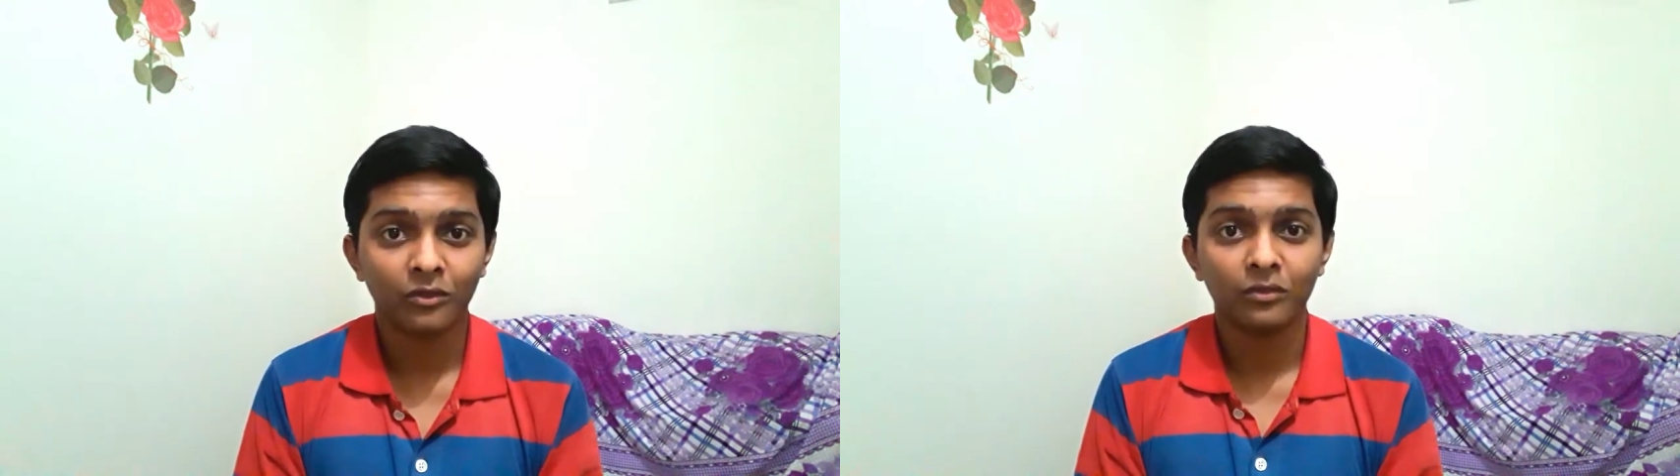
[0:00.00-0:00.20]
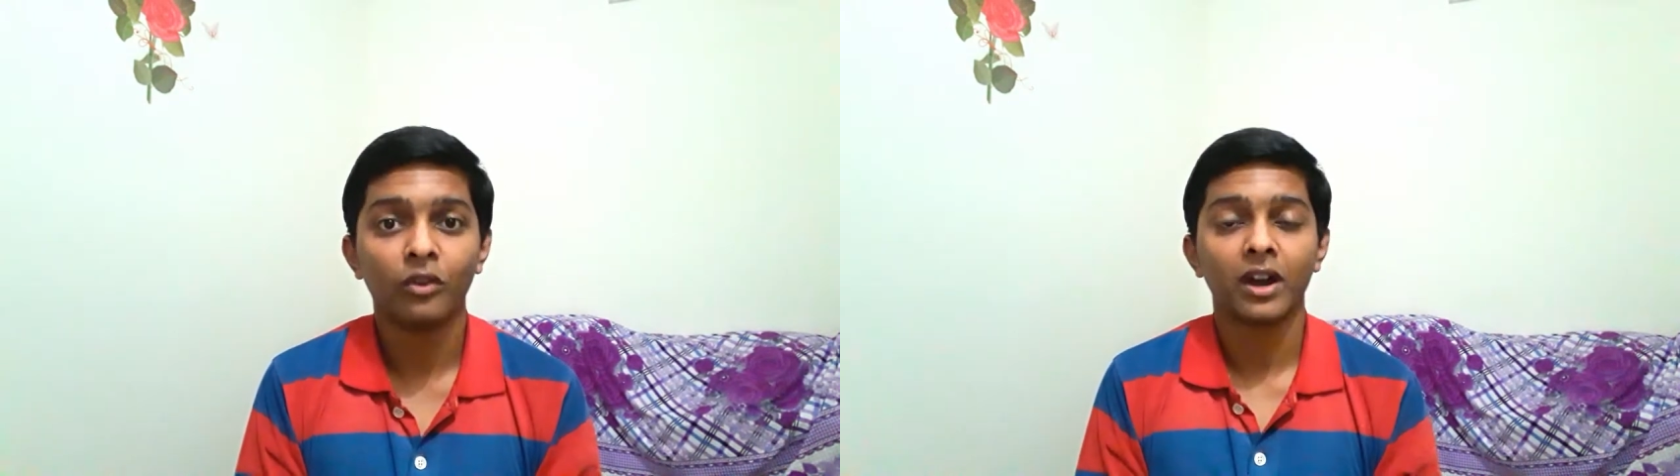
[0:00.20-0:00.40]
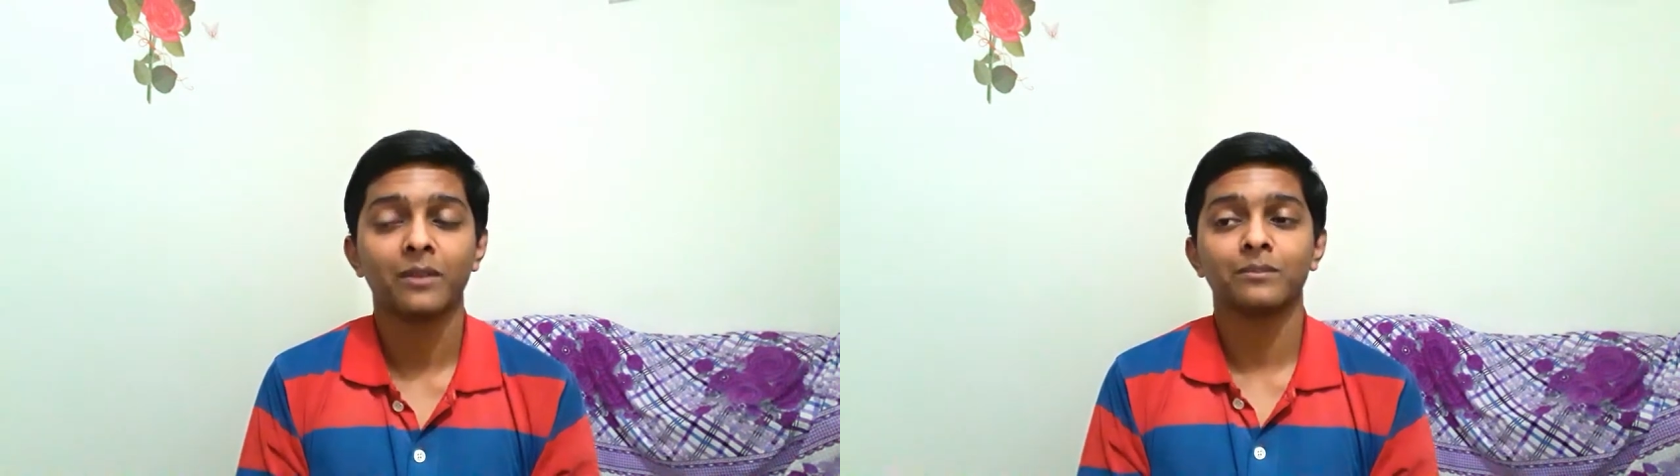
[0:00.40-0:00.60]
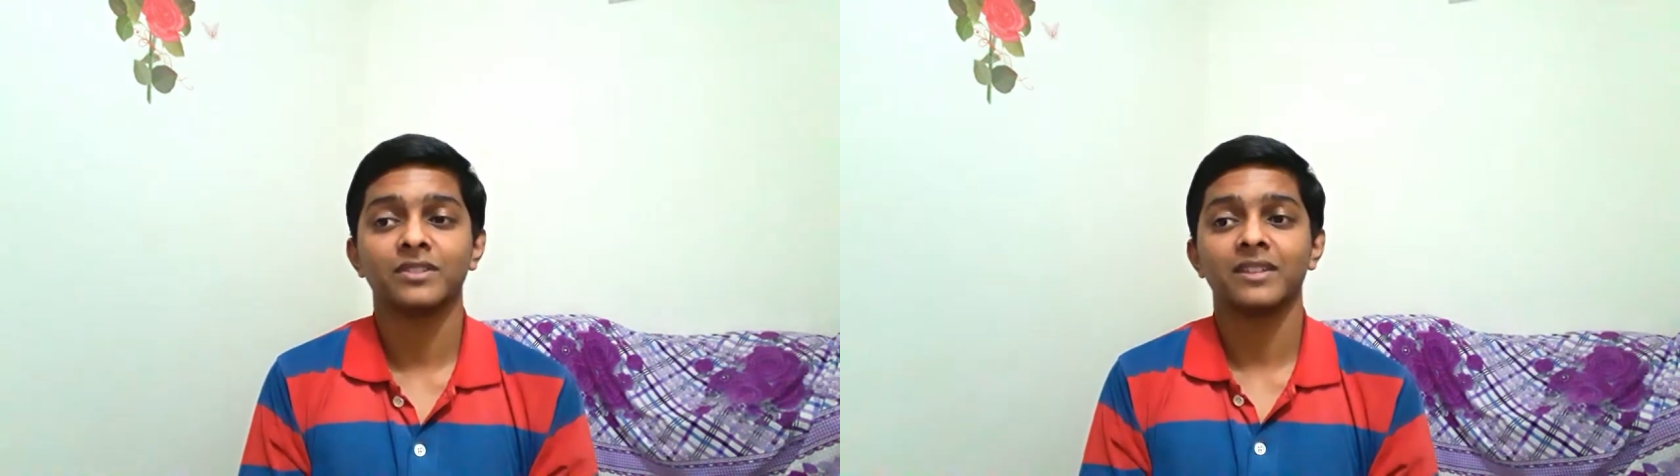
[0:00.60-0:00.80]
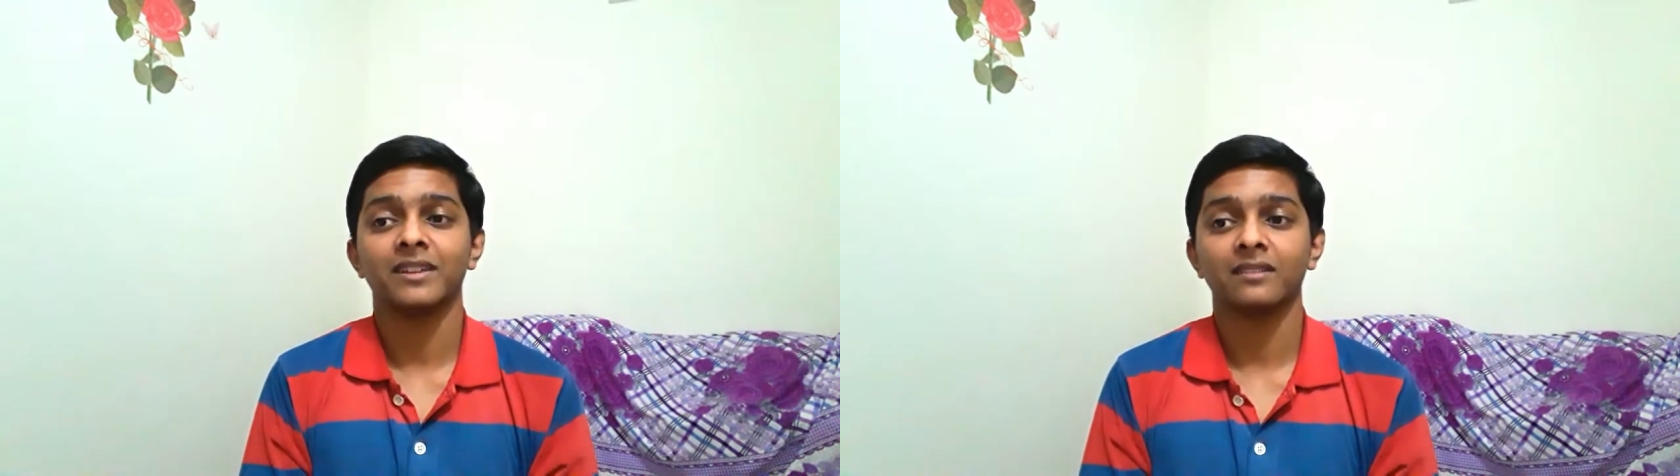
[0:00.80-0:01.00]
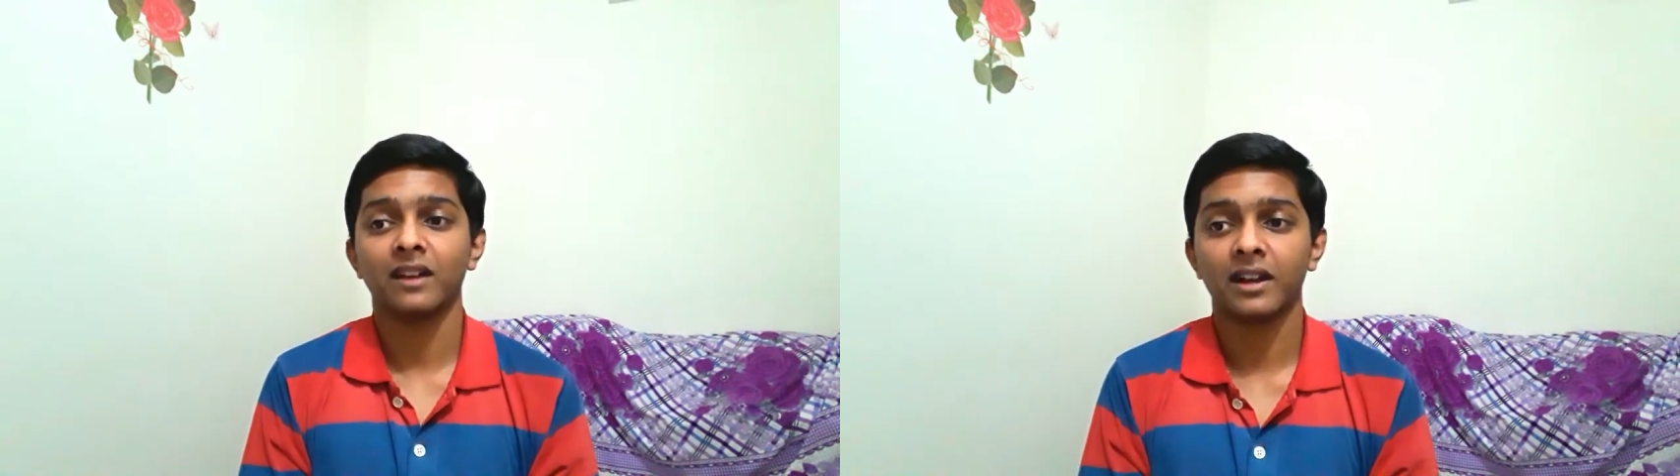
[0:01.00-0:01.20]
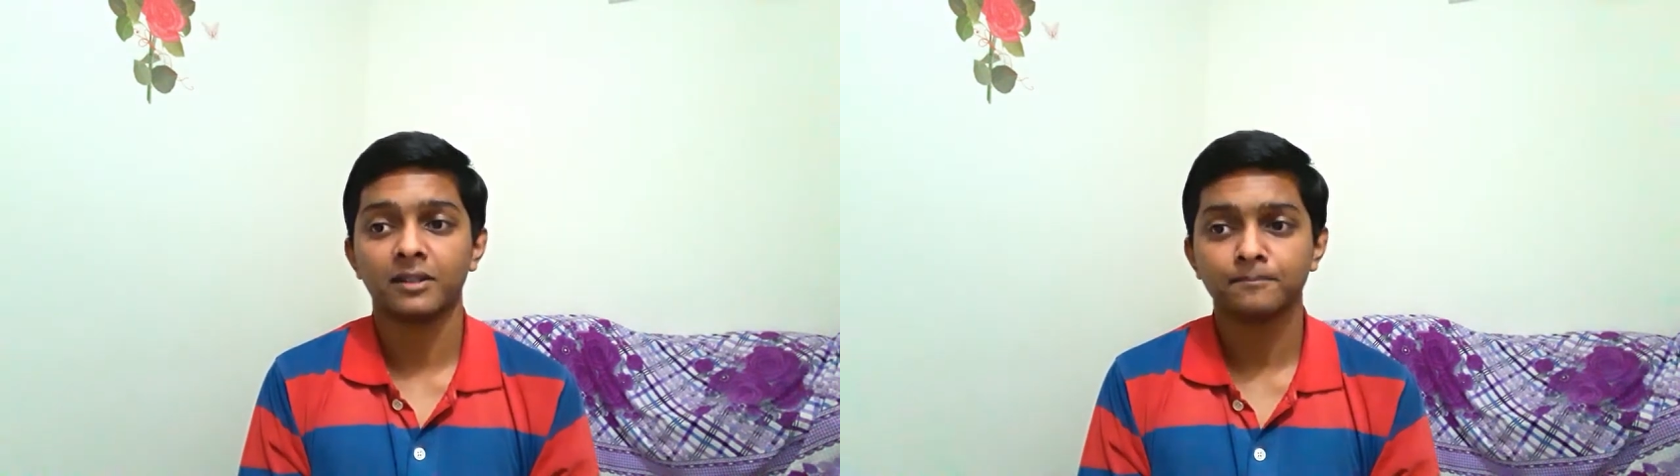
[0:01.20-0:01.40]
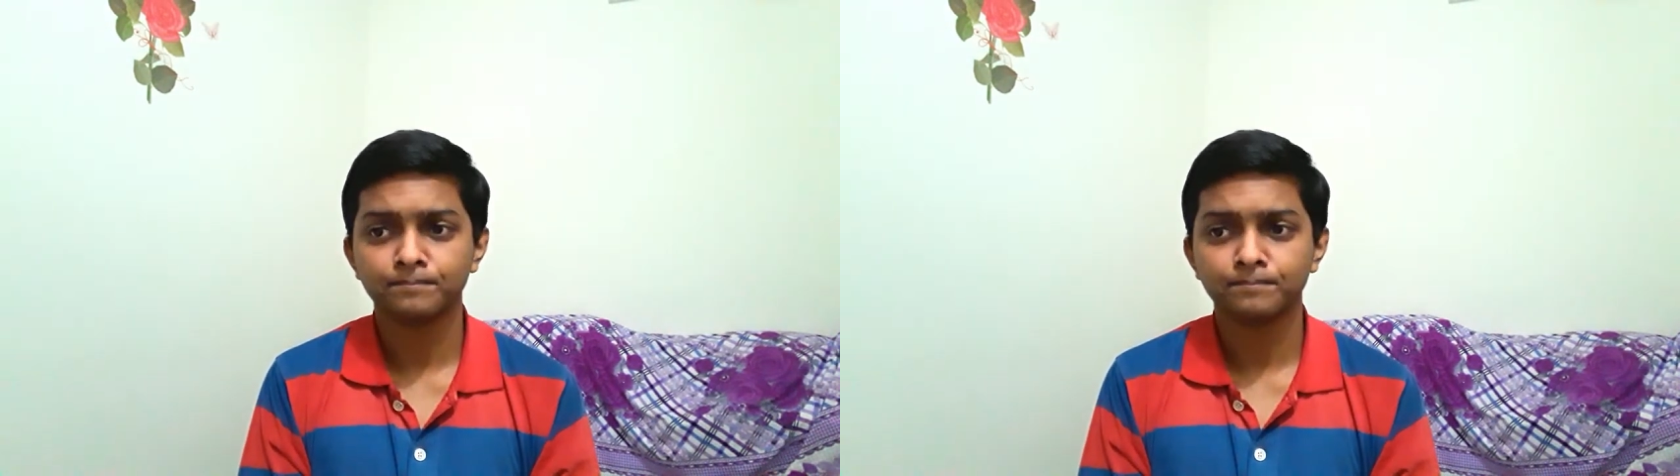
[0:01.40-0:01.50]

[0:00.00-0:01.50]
what I'm saying that